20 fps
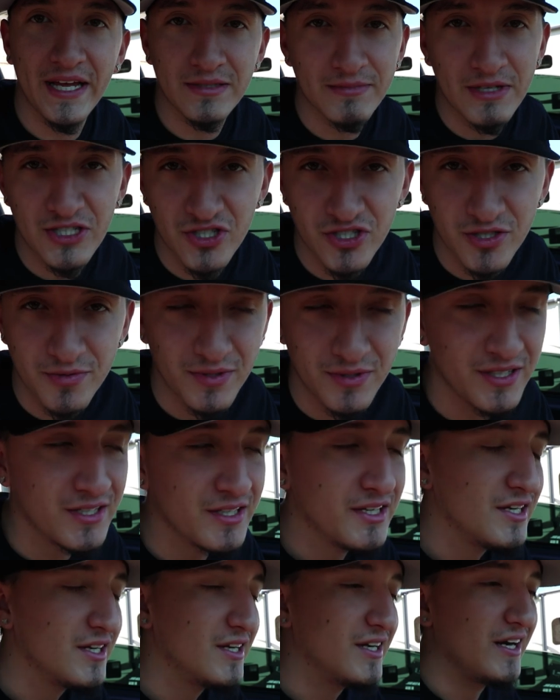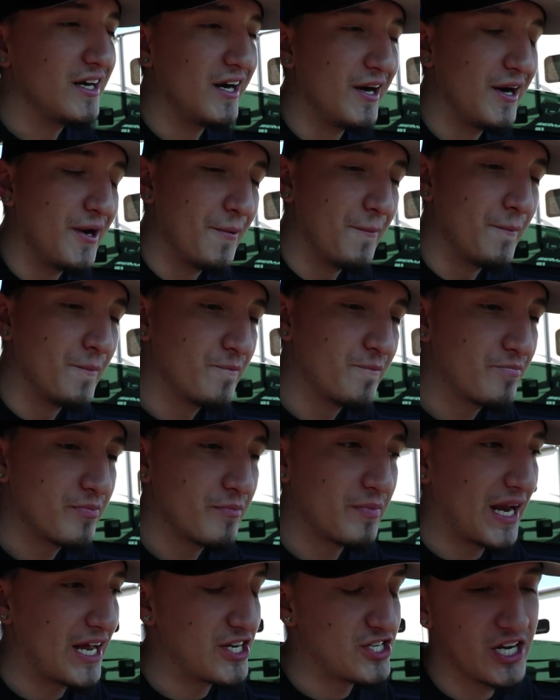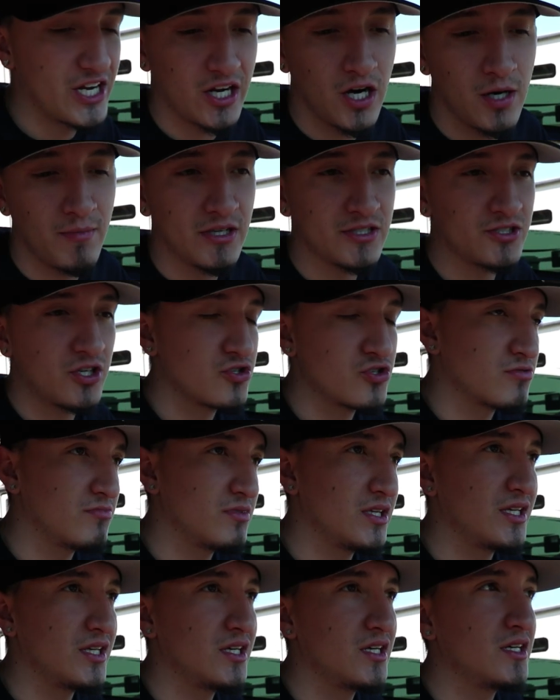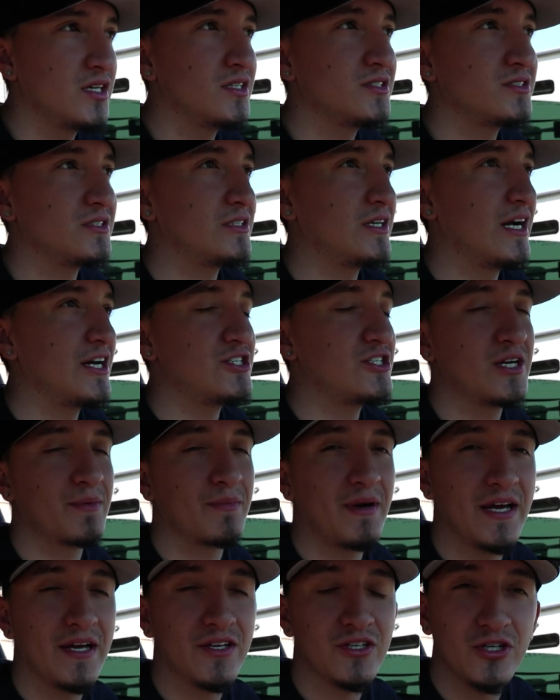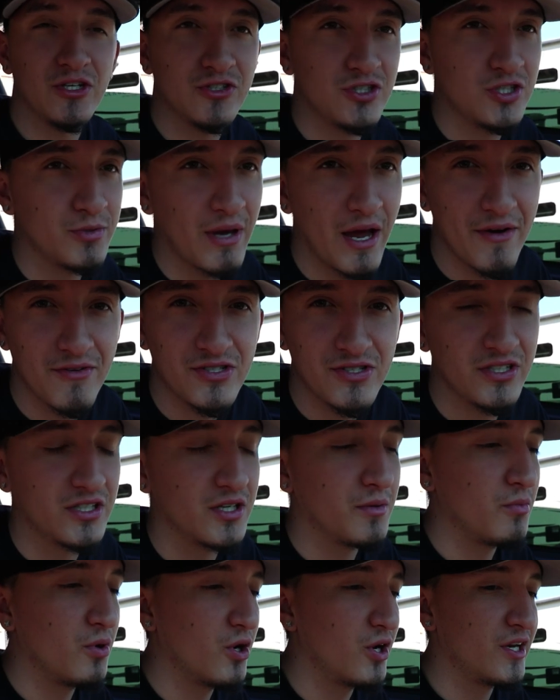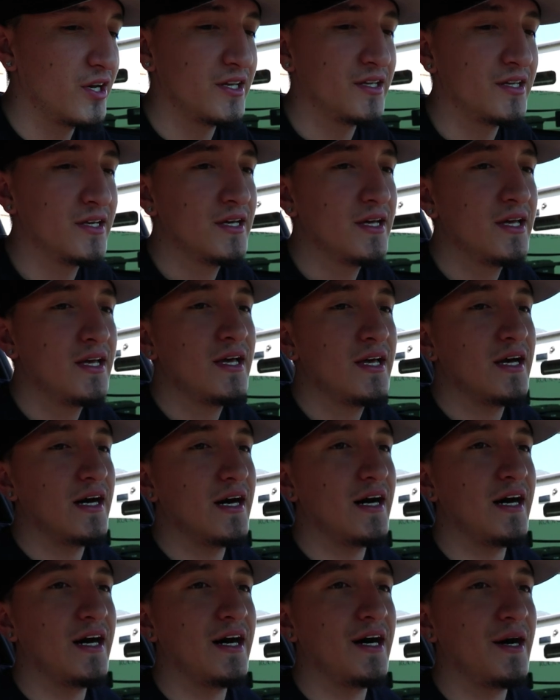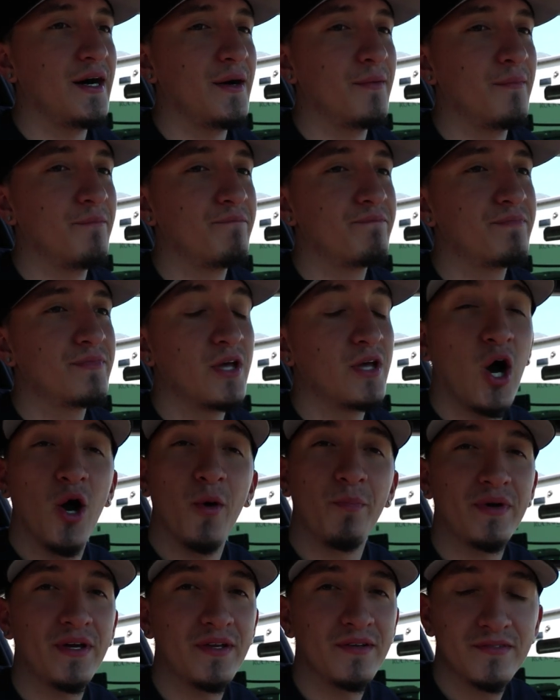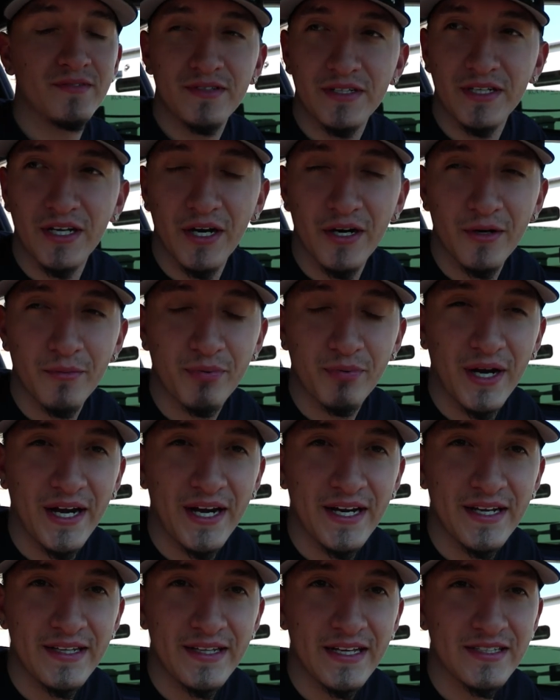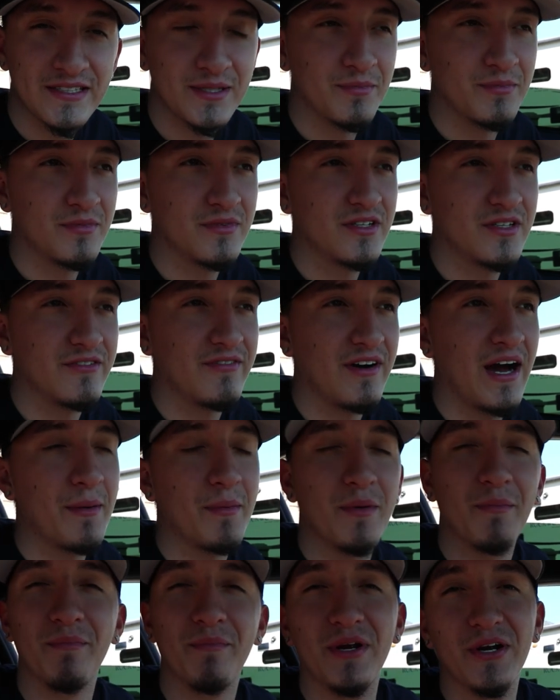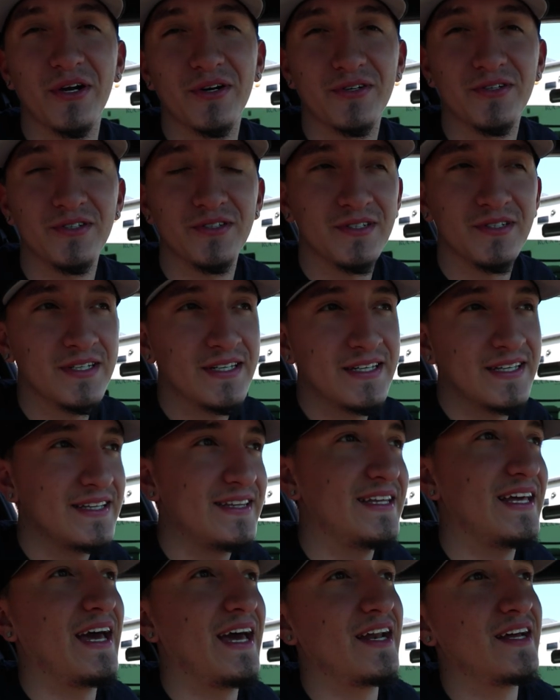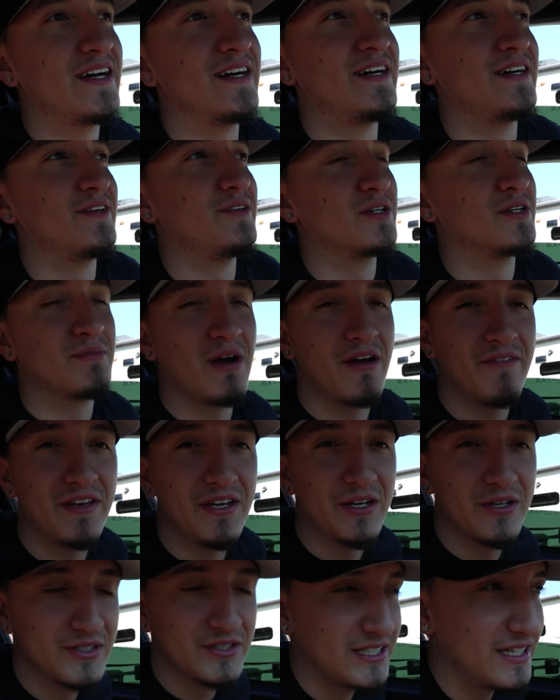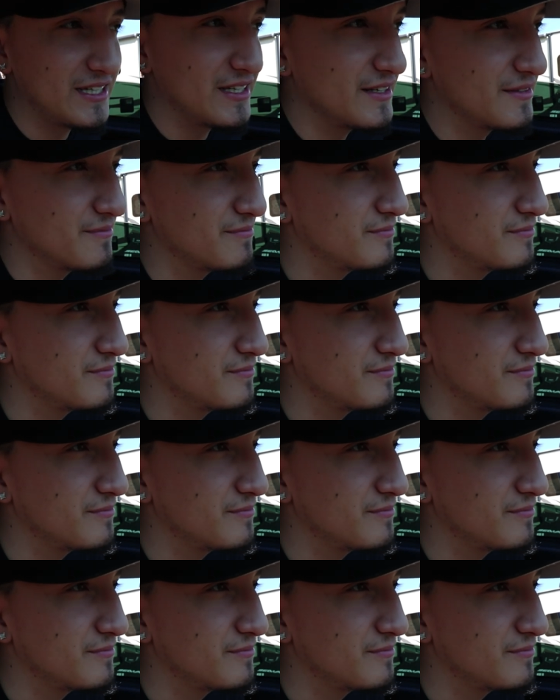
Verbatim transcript: has messaged me. Um, but I check all my social medias, you know, I check my YouTube every single morning, uh, hoping, you know, praying that some divine miracle that uh, one of my videos hit